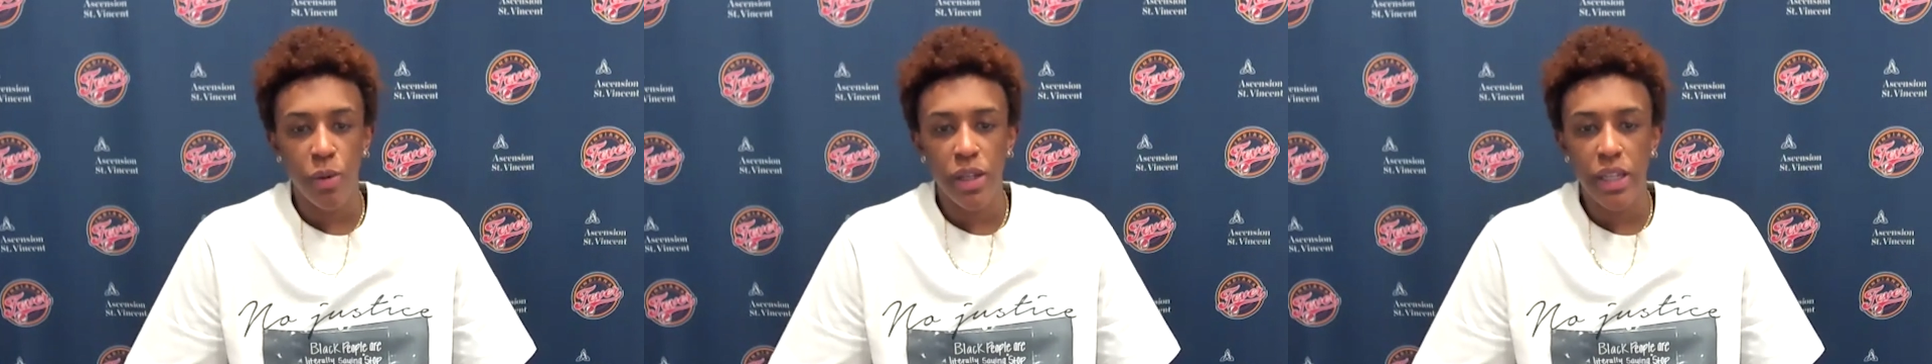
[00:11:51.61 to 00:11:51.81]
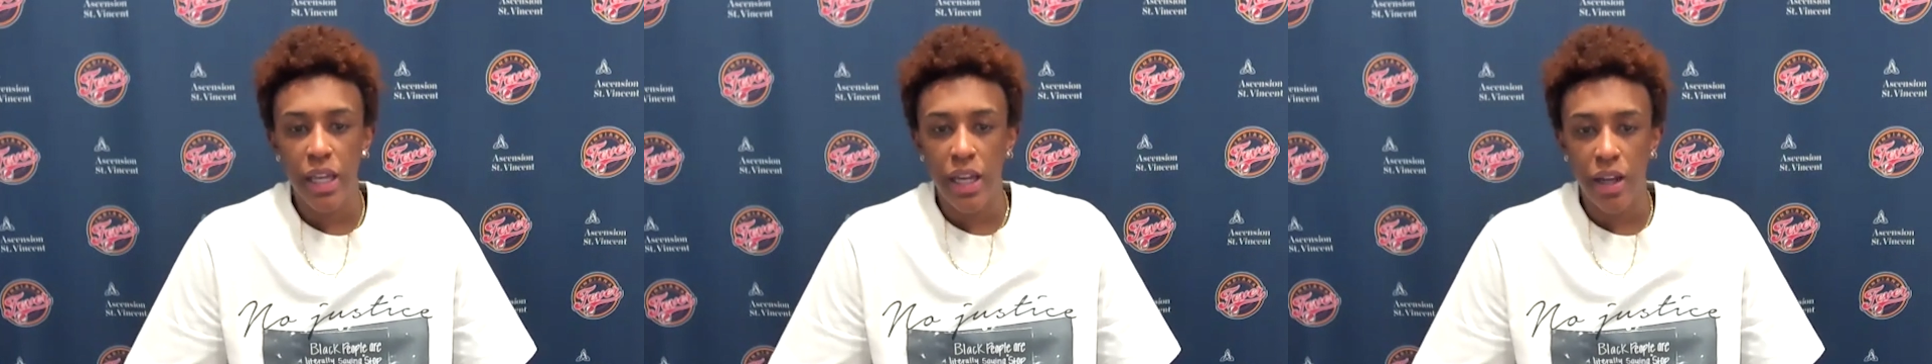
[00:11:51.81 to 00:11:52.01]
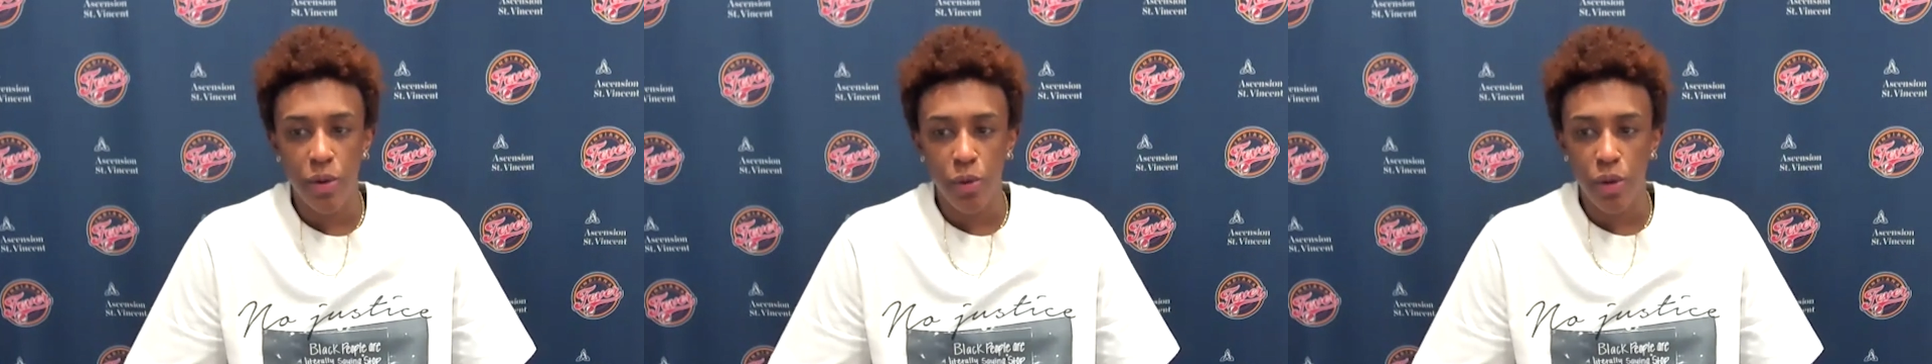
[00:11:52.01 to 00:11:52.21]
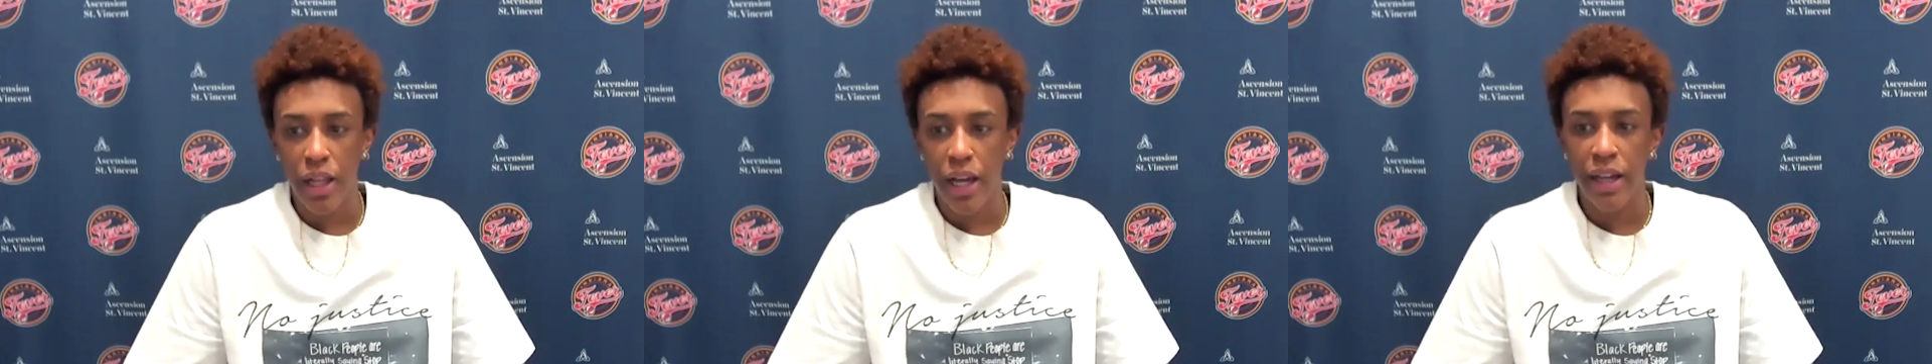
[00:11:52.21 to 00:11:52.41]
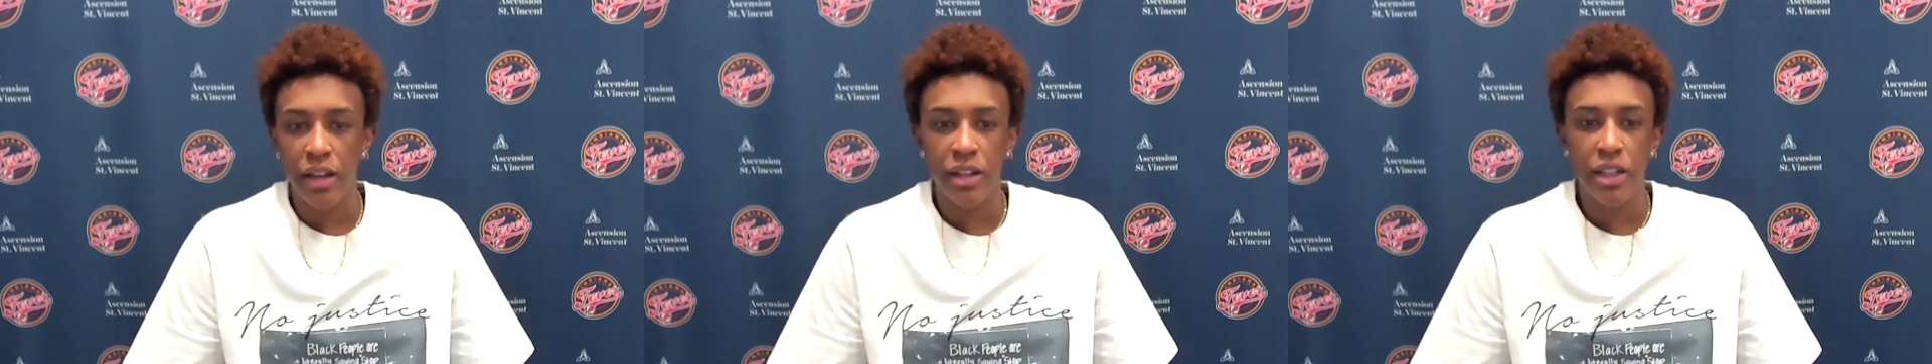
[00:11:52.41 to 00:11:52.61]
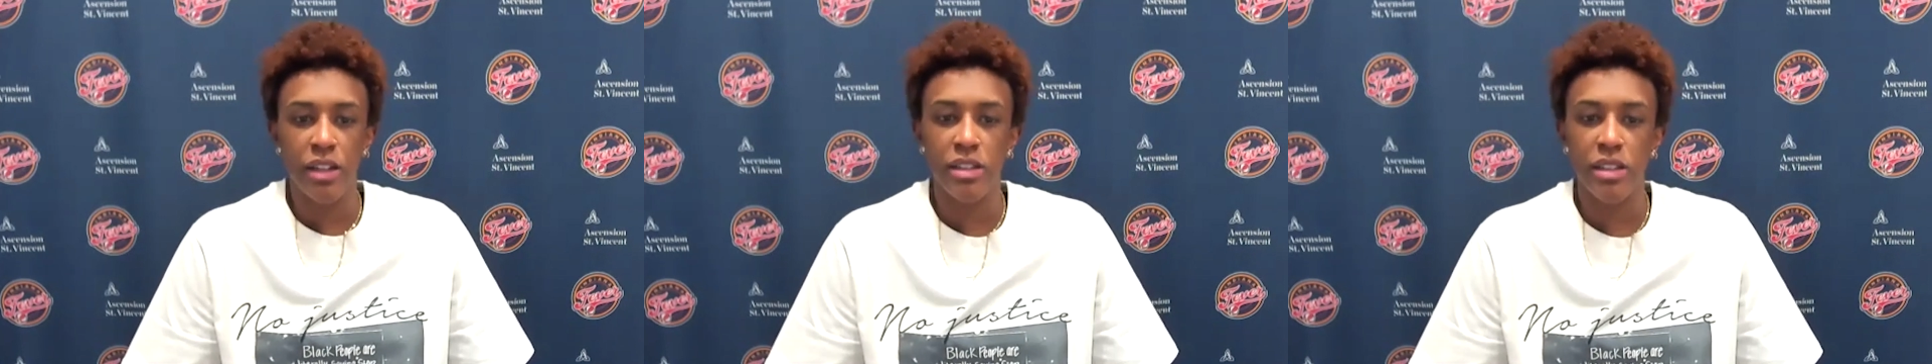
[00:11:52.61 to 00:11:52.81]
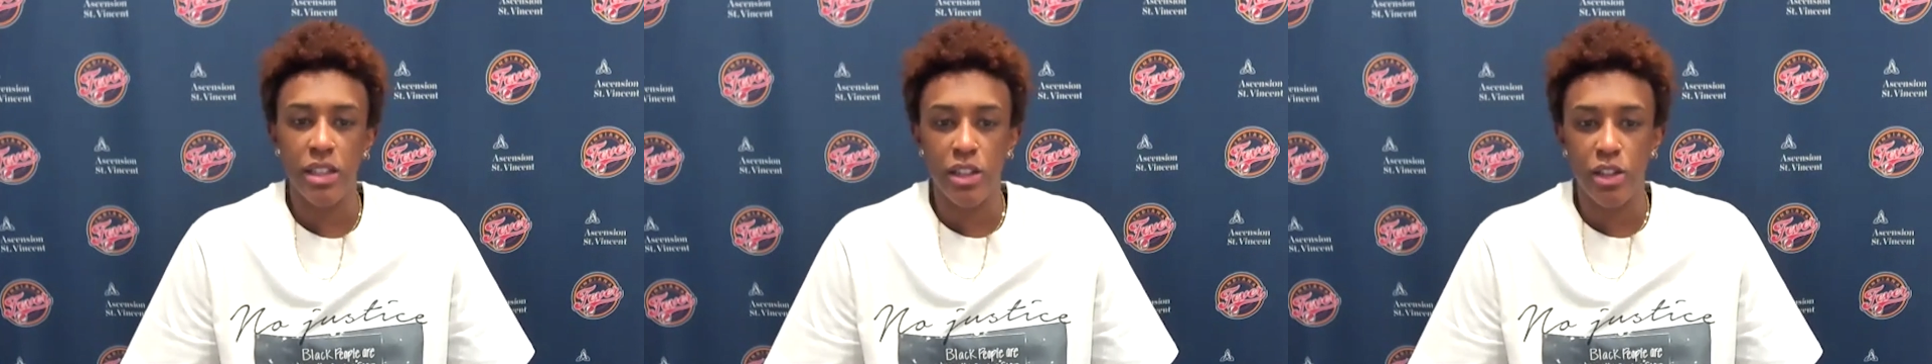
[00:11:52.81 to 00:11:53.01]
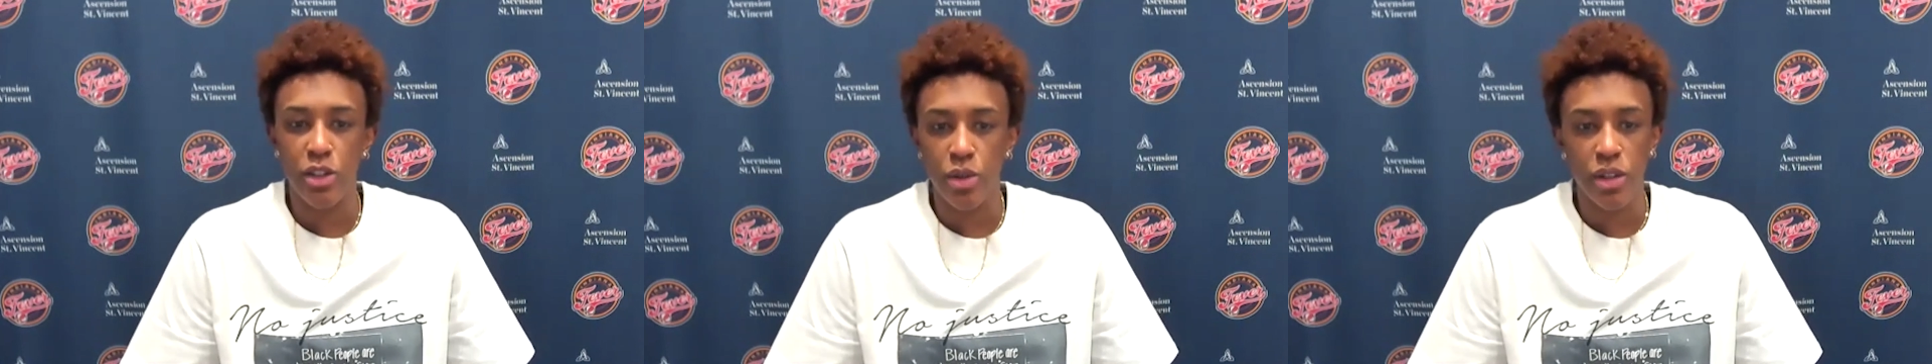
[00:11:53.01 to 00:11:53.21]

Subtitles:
We can't rely on Kelsey to do